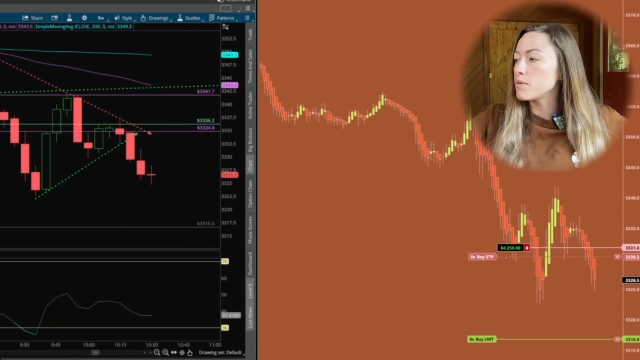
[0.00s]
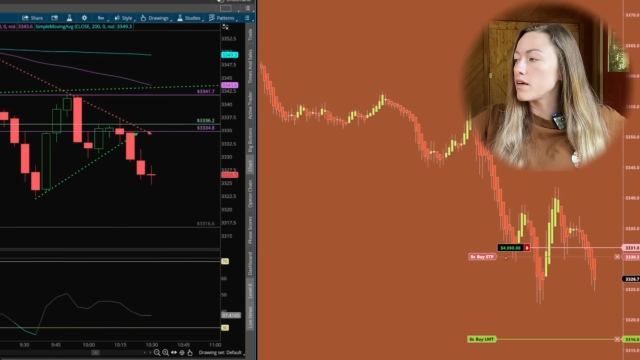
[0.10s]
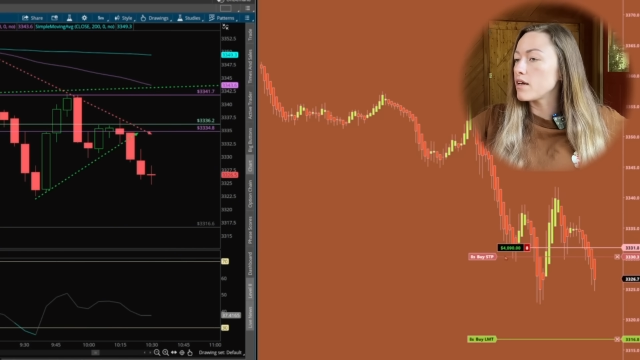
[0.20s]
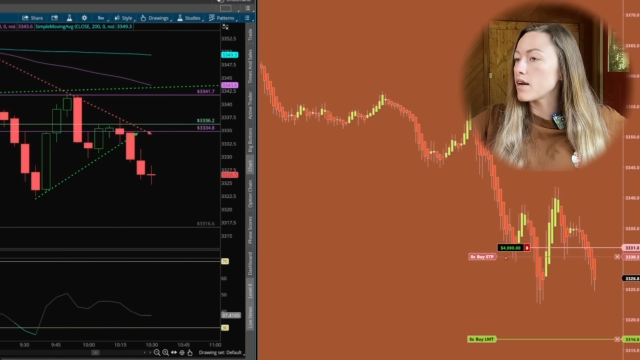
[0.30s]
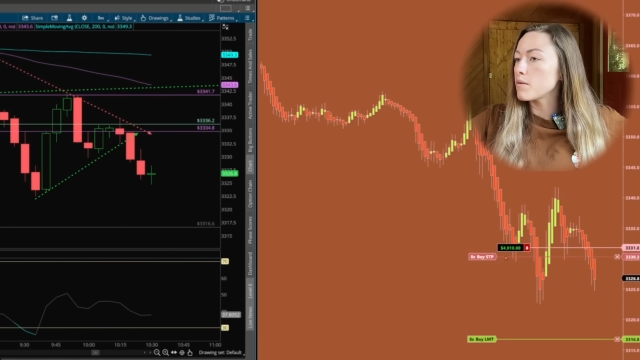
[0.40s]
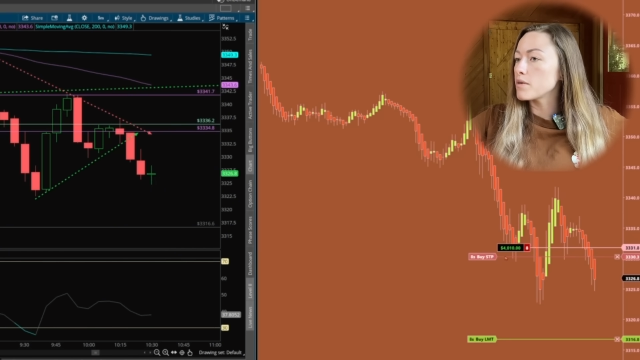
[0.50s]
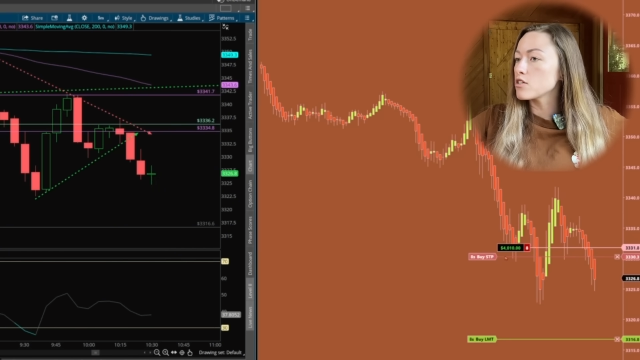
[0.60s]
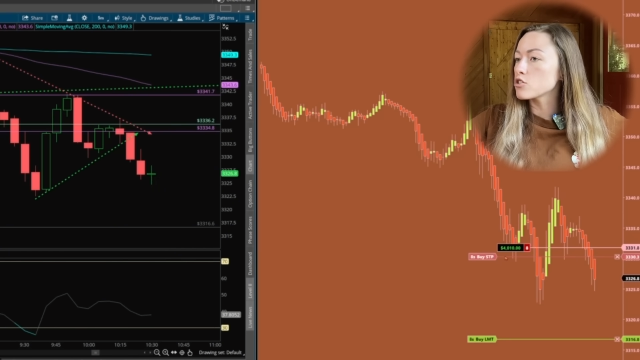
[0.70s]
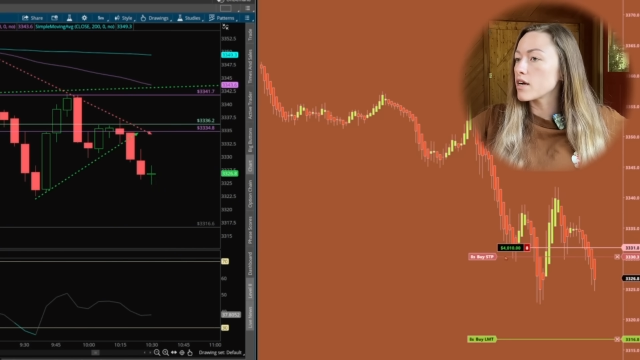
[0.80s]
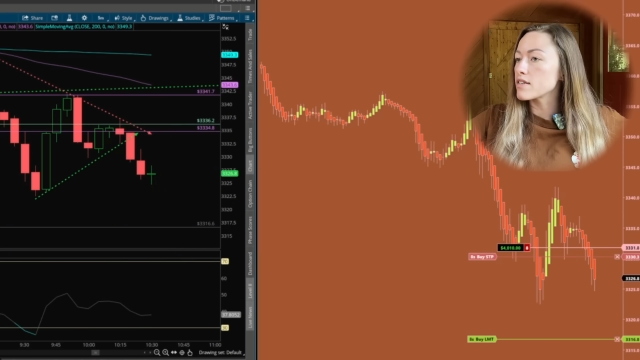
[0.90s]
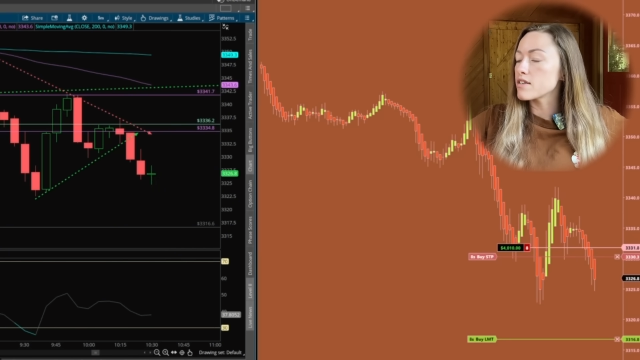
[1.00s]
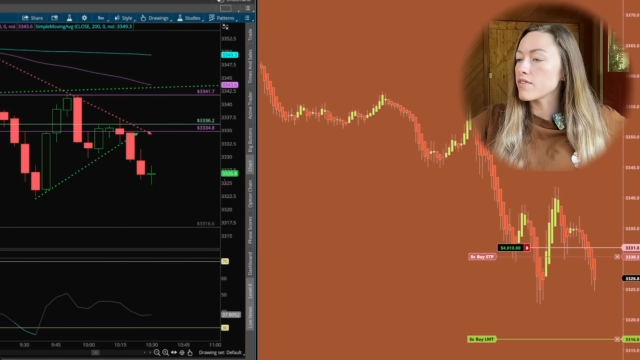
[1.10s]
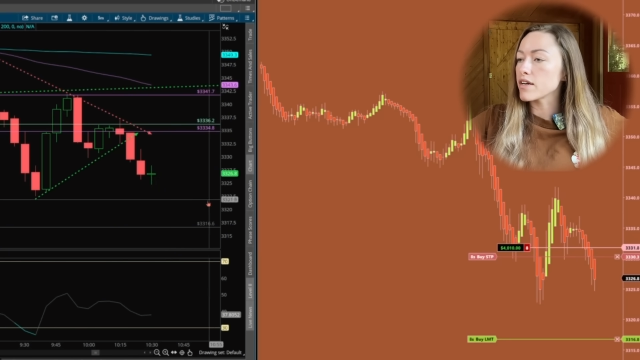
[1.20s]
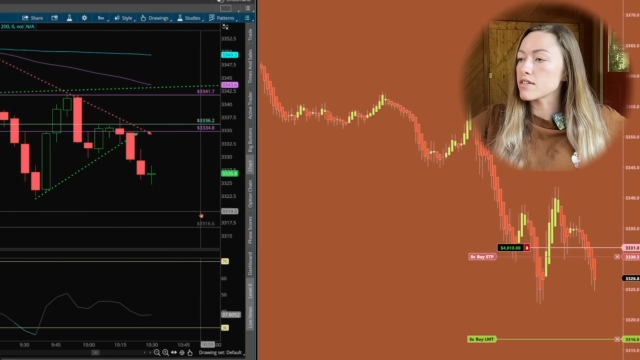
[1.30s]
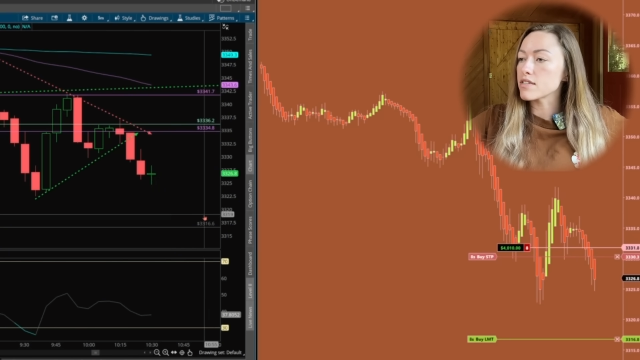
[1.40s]
but I'm going to try to see if
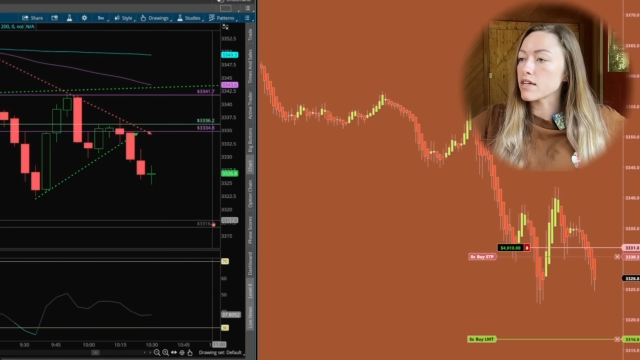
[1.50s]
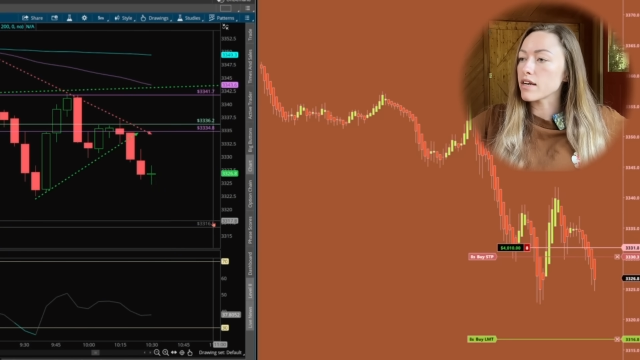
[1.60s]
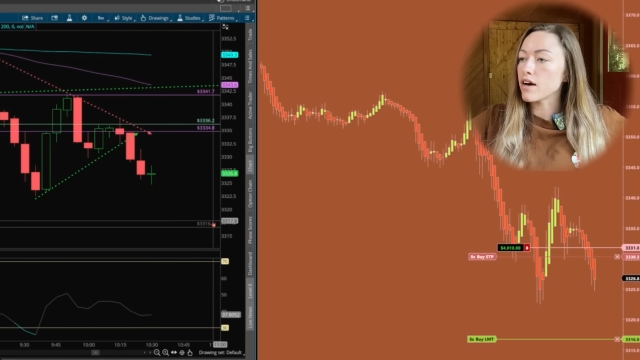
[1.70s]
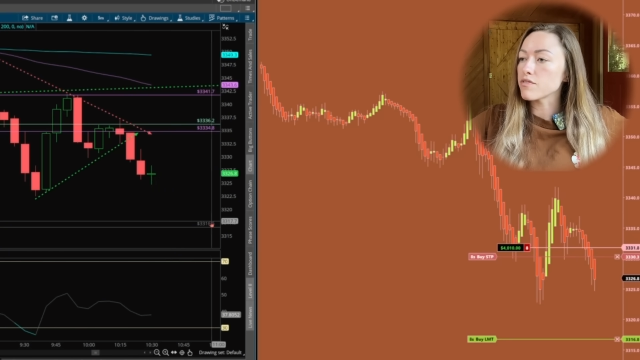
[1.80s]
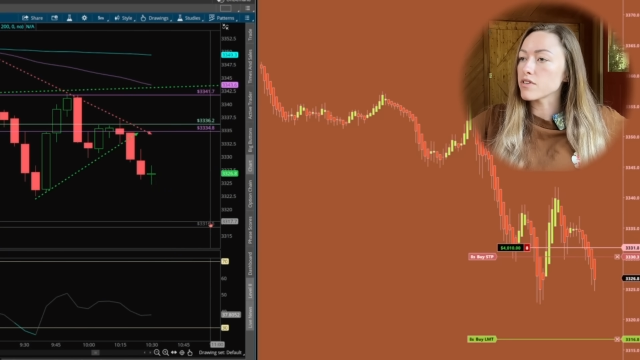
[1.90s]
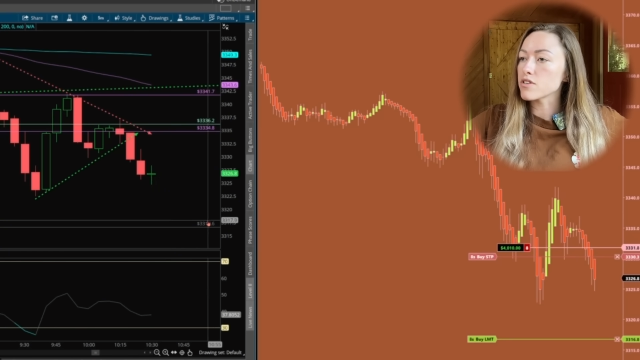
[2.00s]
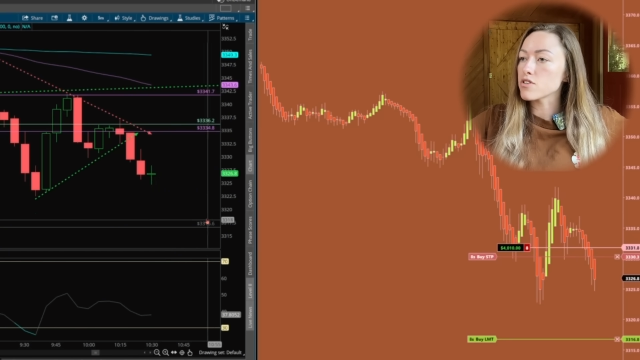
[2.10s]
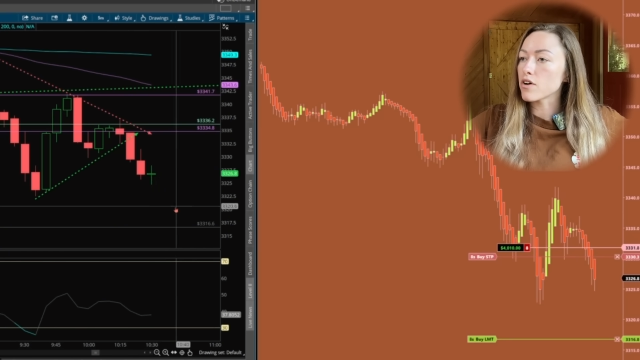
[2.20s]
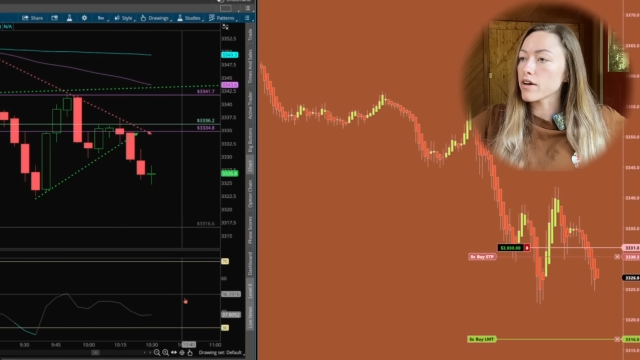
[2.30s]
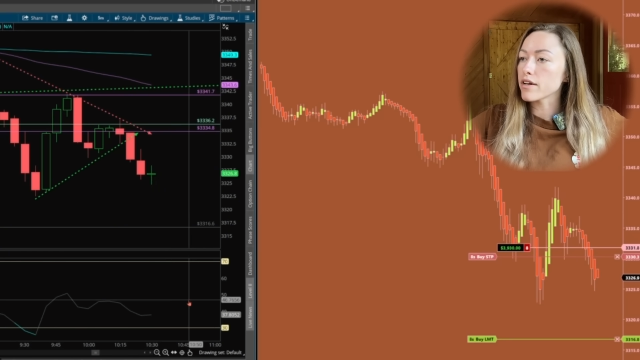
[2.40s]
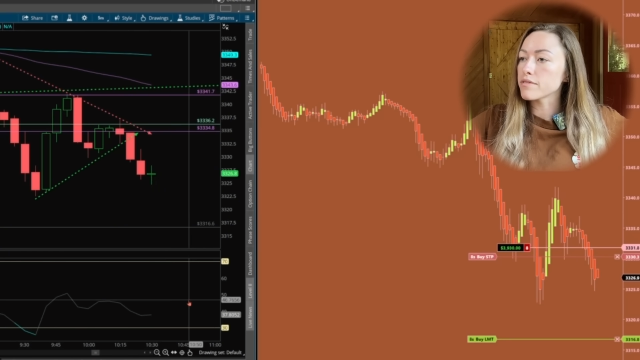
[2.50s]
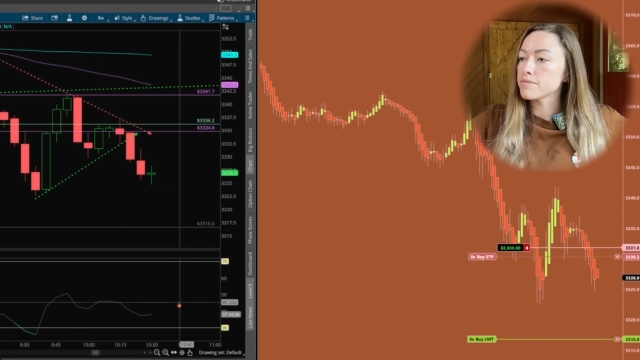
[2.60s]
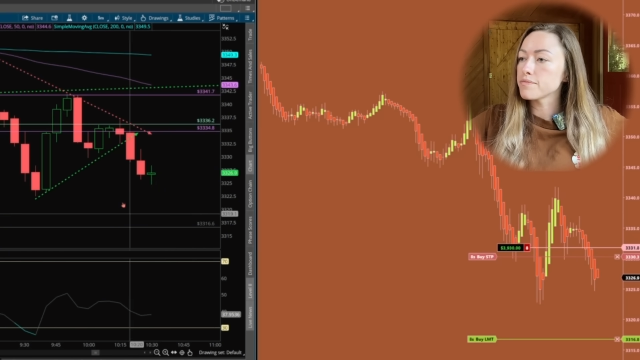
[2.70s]
I can stick it out for this target.